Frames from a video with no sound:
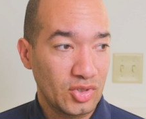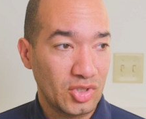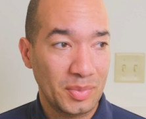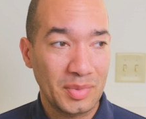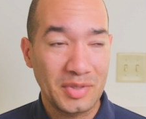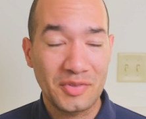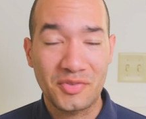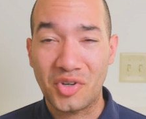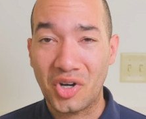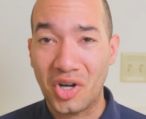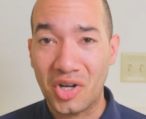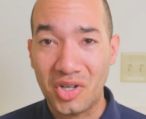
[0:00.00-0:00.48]
So I
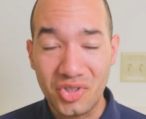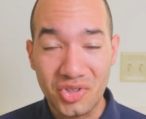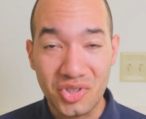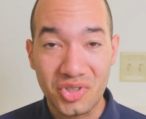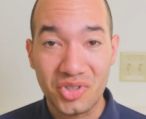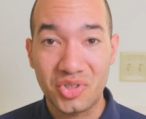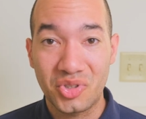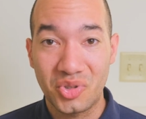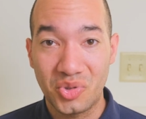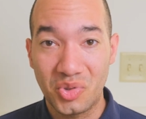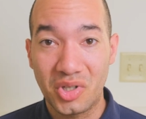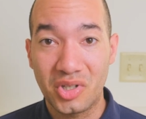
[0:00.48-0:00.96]
mean, for under
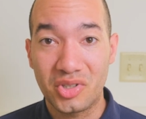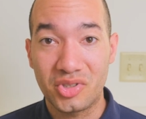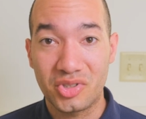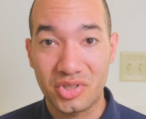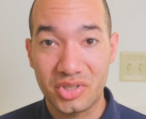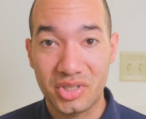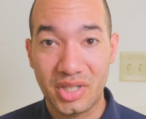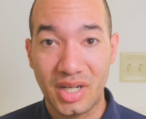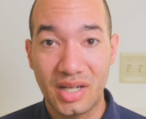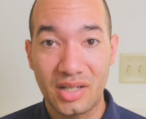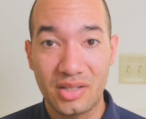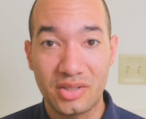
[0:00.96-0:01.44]

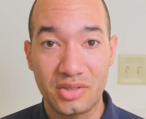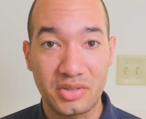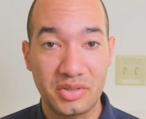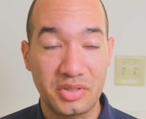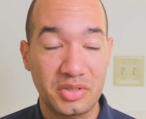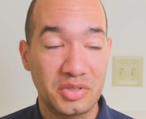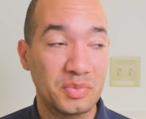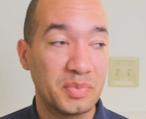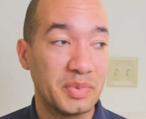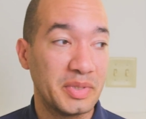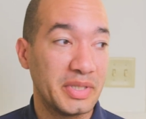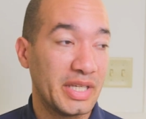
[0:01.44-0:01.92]

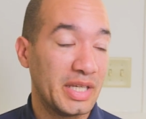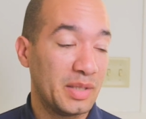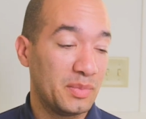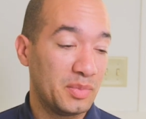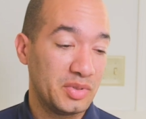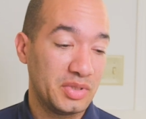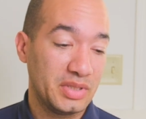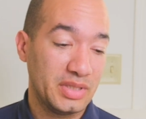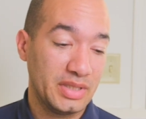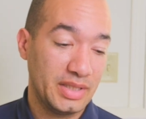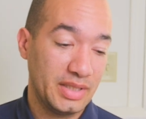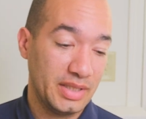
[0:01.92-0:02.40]
$200, being
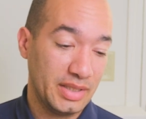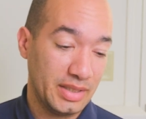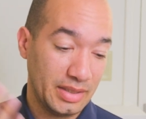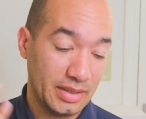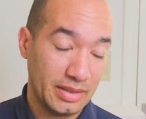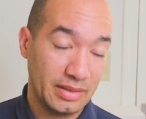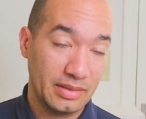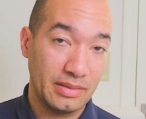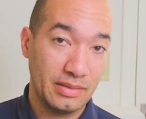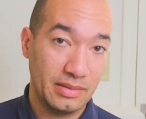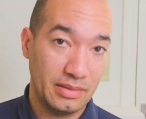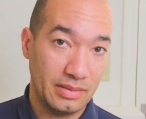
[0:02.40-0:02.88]
able to get
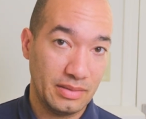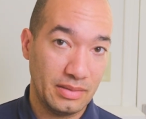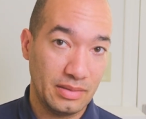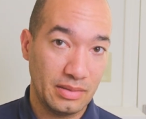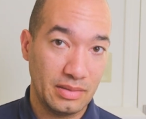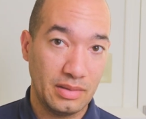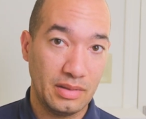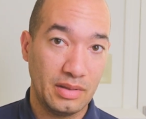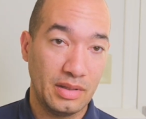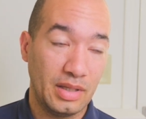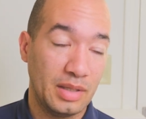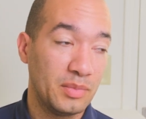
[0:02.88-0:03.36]

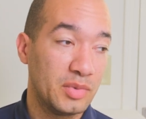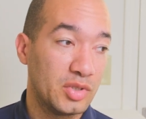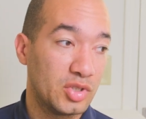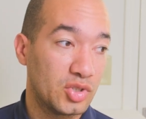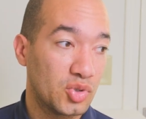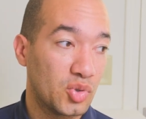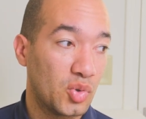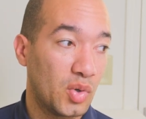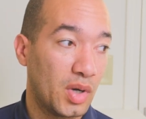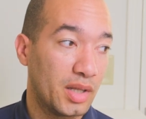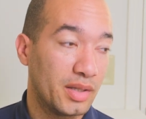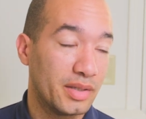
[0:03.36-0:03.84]

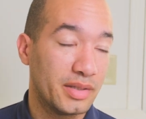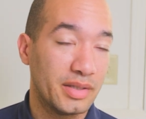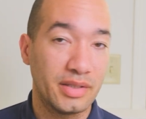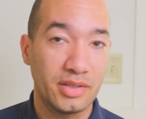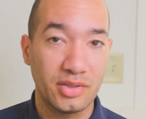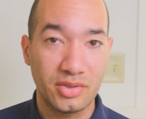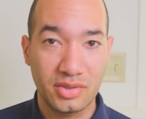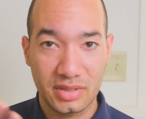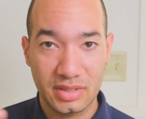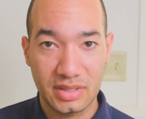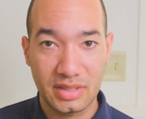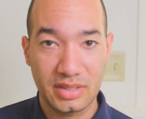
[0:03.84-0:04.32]
image quality,
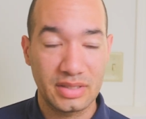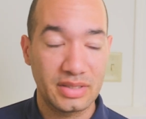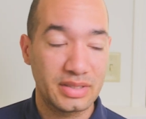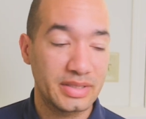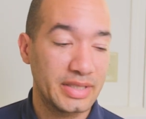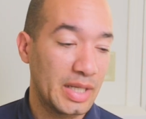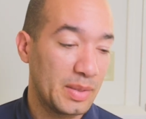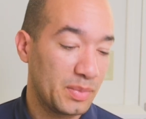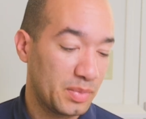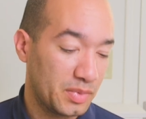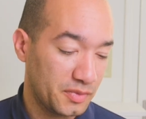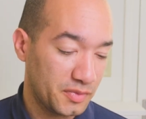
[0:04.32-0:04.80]
you'll see in the
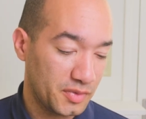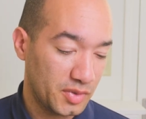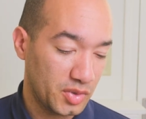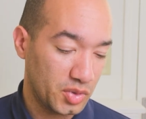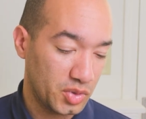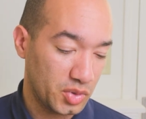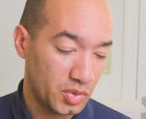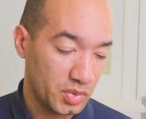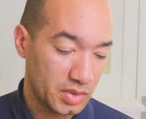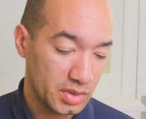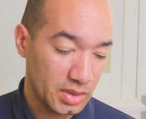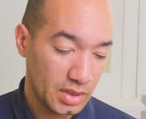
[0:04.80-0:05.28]
sample
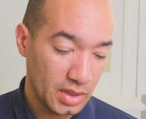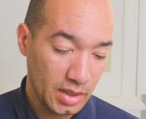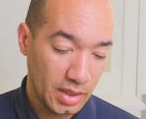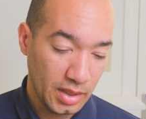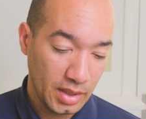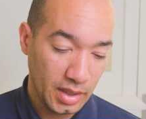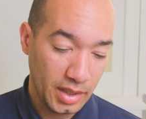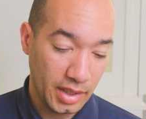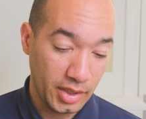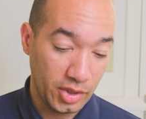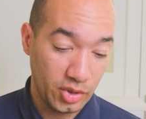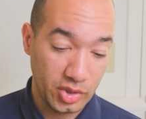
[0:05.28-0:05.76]
photos,
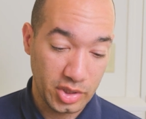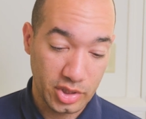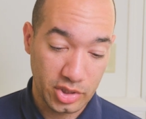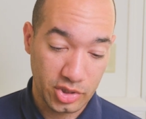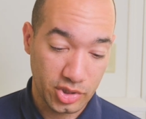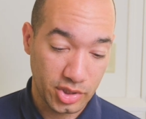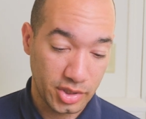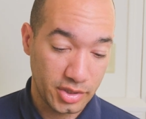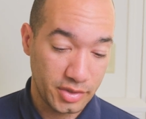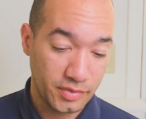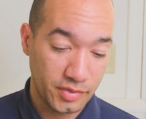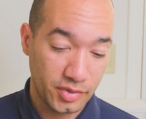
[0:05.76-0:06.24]
and you can
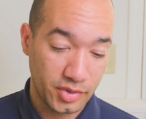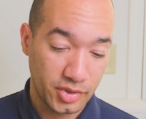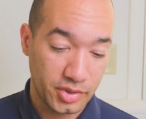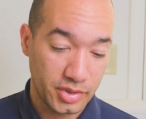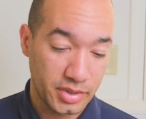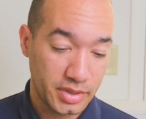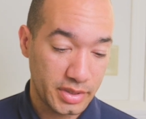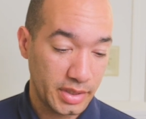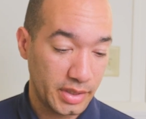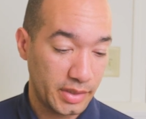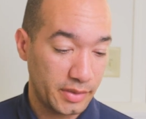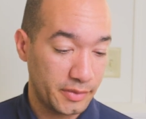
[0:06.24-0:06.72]
judge for
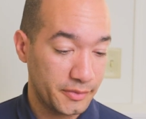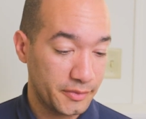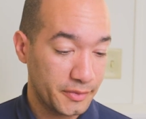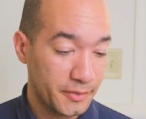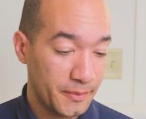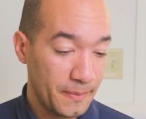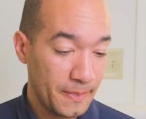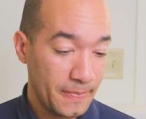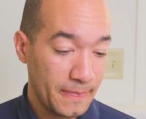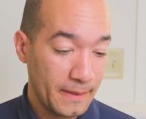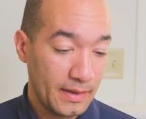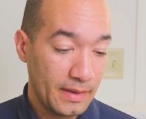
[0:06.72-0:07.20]
yourself.
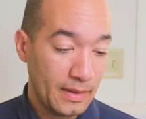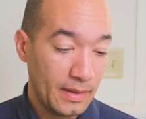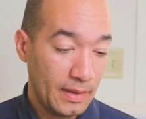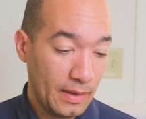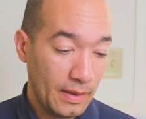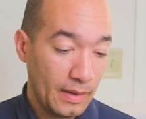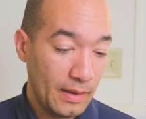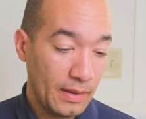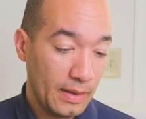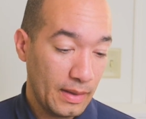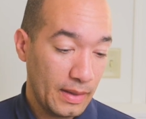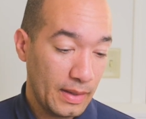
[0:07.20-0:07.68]

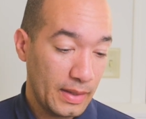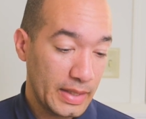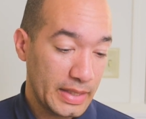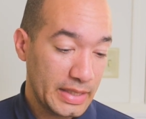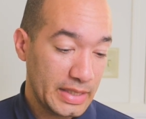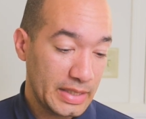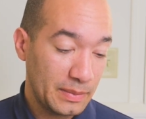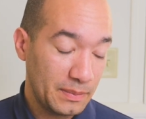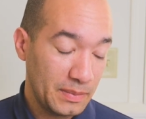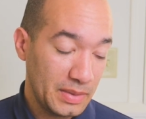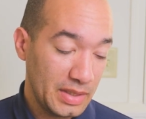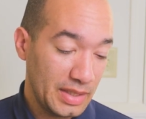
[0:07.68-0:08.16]

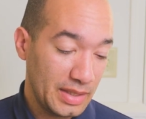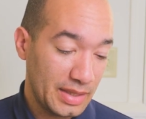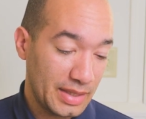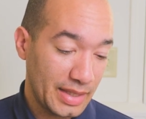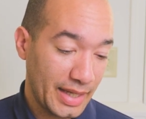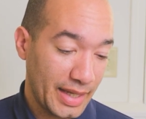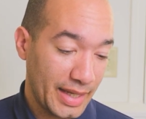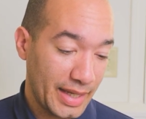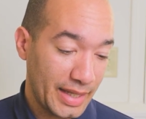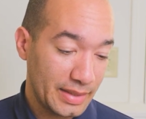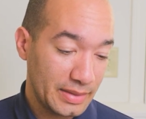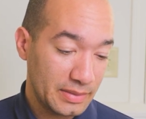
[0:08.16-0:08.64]
To me,
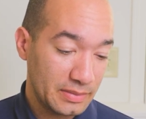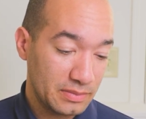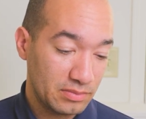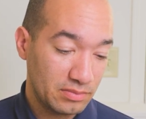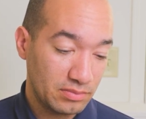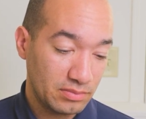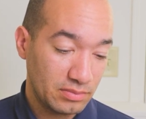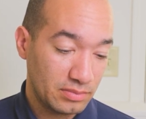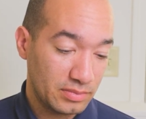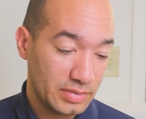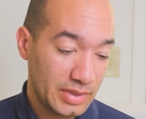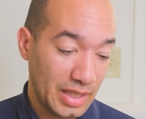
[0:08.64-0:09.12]
that
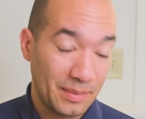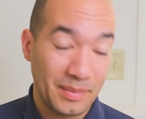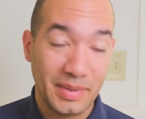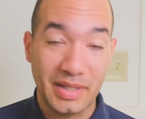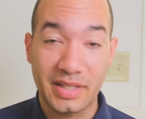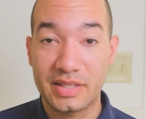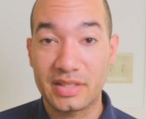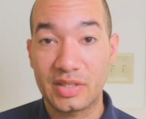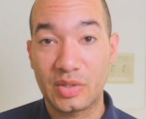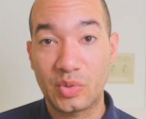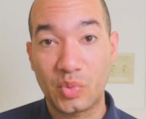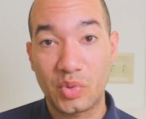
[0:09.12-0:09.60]

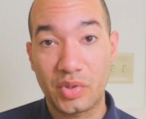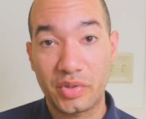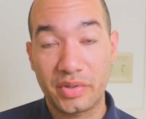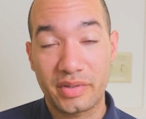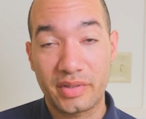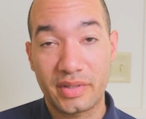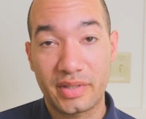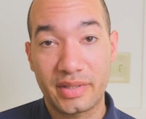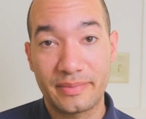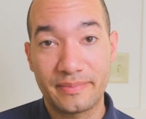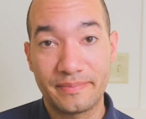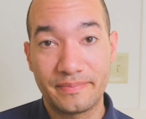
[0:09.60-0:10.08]
makes it
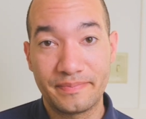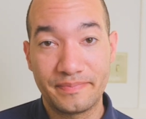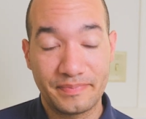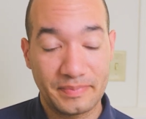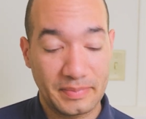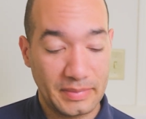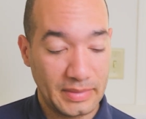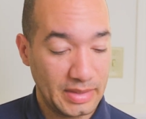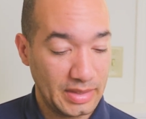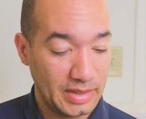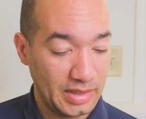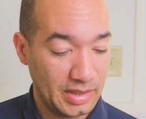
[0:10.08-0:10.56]
worth it.
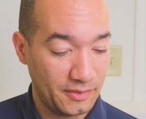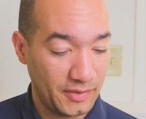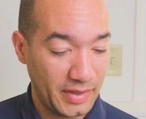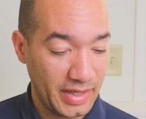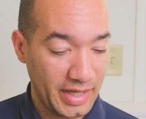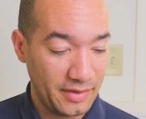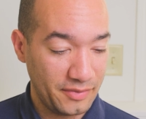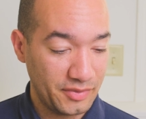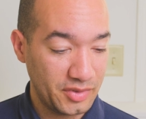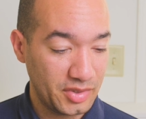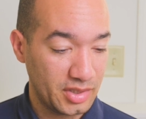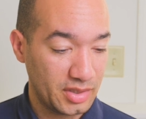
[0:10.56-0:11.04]
If I
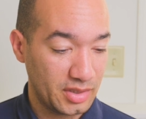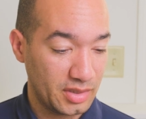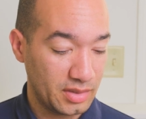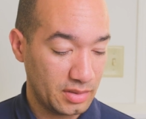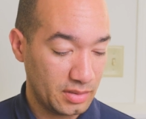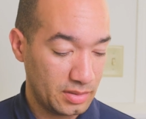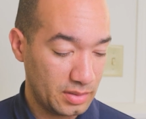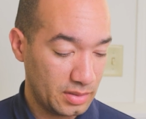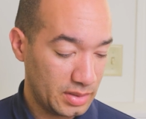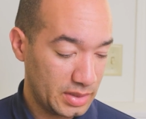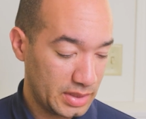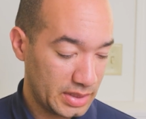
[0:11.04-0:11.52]
have to
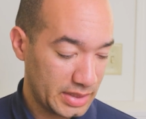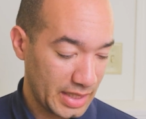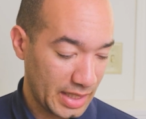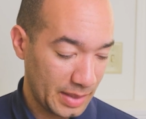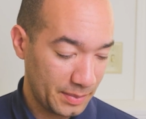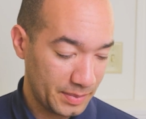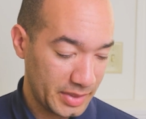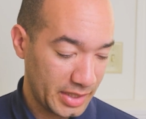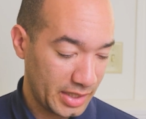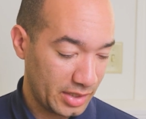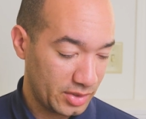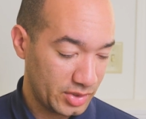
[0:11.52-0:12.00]

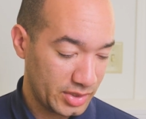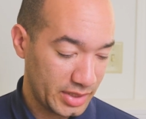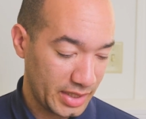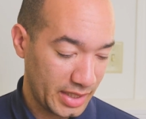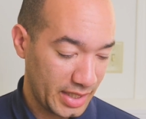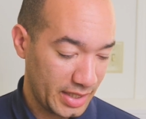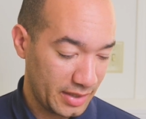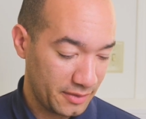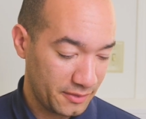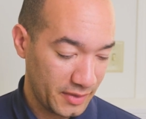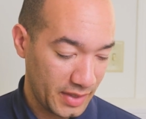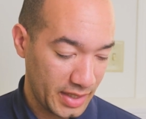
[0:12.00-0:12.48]
stop down to
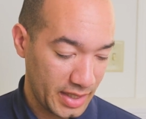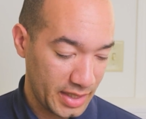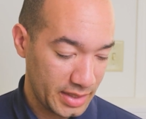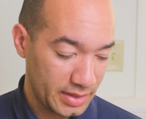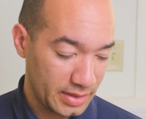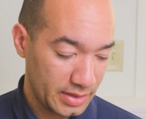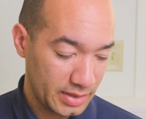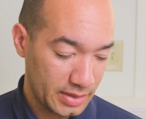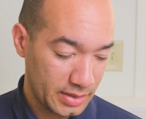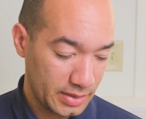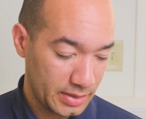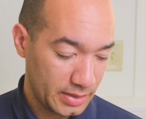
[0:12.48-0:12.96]

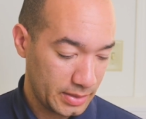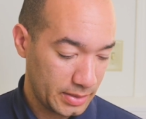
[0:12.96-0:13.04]
f8